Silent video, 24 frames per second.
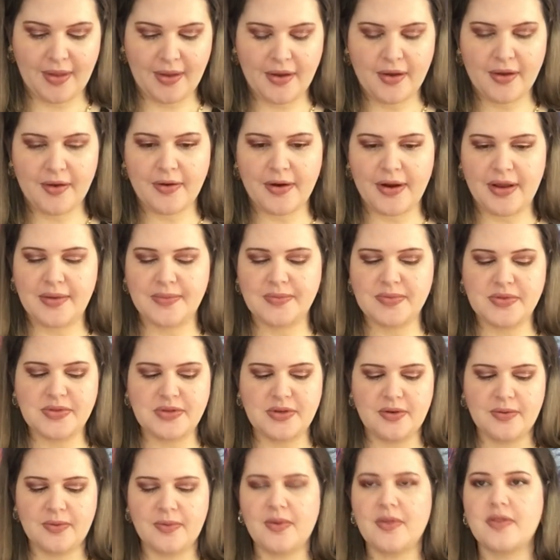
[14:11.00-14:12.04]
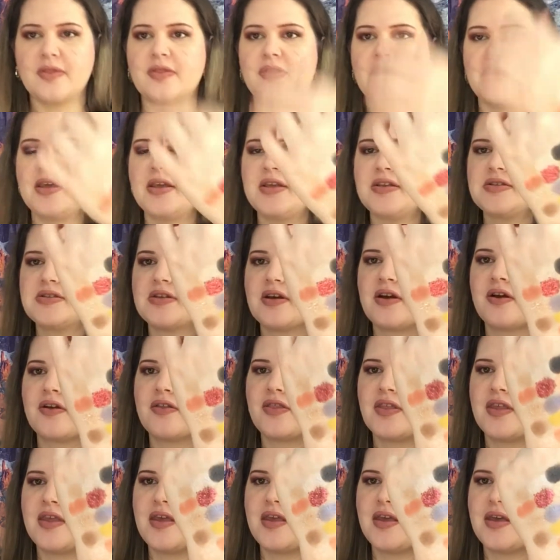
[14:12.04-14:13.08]
Alright, so these are
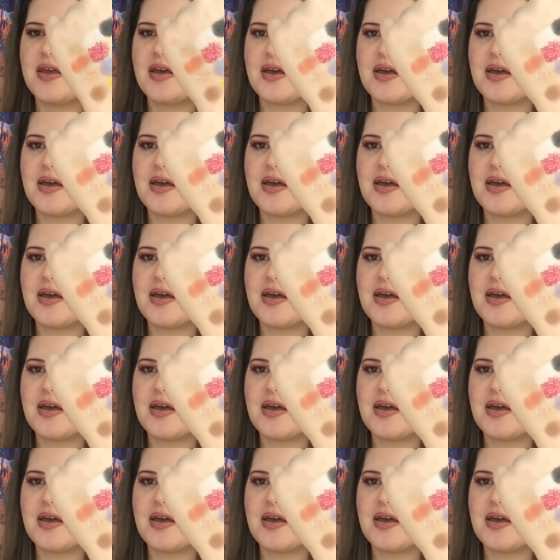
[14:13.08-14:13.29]
the